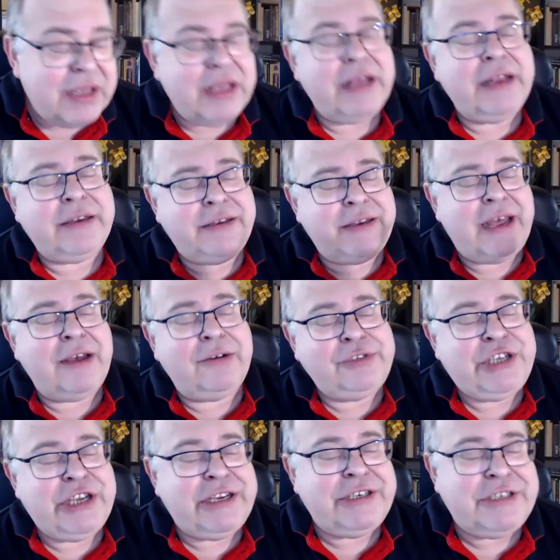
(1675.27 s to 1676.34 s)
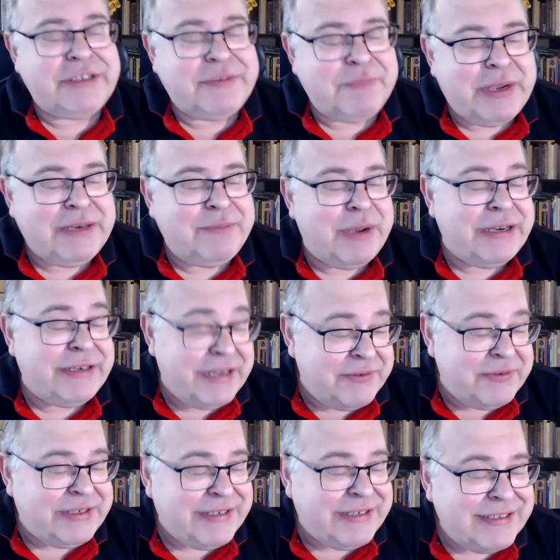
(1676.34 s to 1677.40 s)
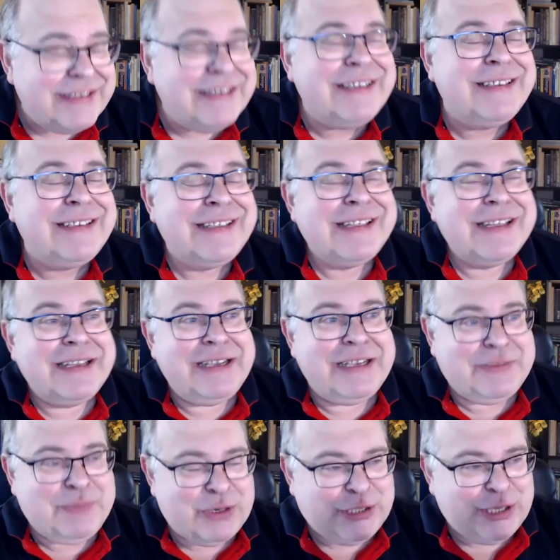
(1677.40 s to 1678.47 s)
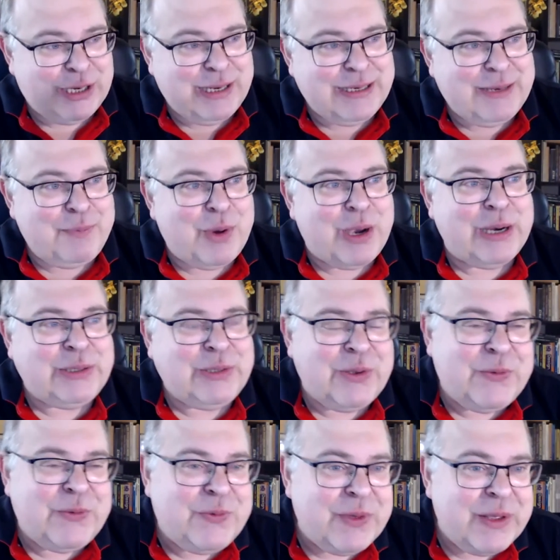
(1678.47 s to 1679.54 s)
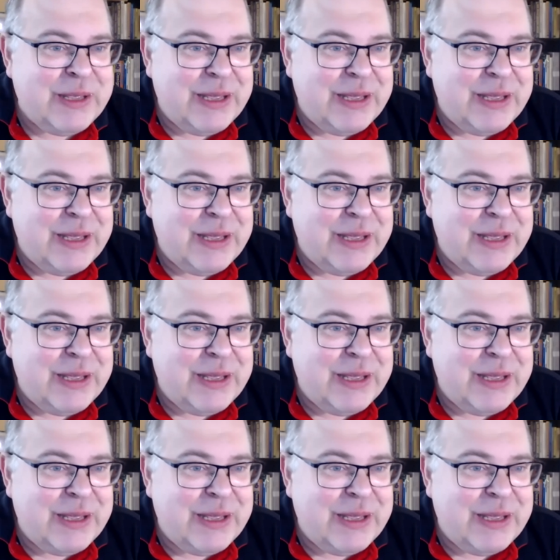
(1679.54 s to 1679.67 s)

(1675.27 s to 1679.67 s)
and now changes made by David, especially in the part of